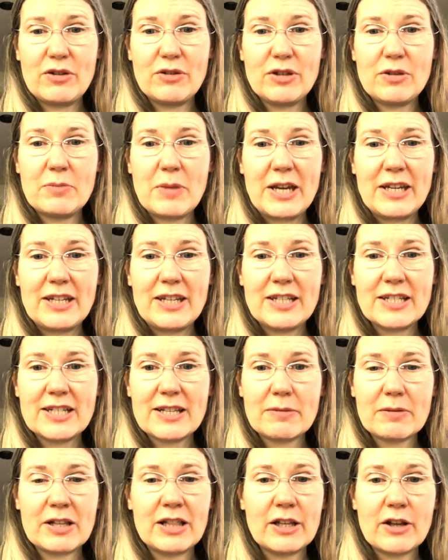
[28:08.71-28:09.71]
You might need
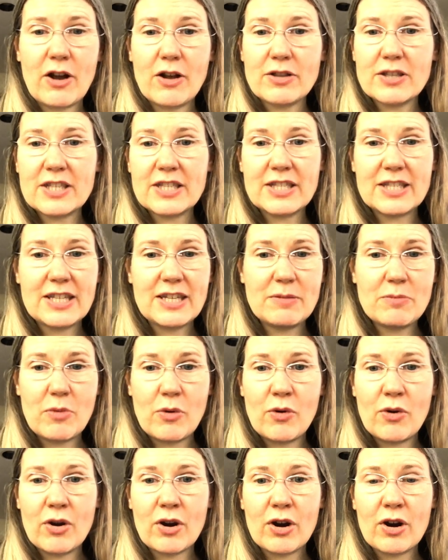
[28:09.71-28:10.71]
to click on see
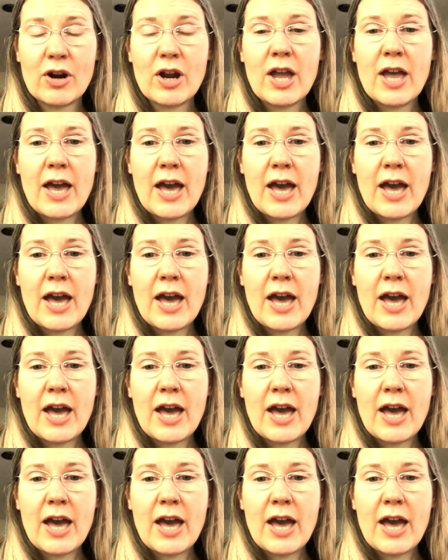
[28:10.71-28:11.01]
more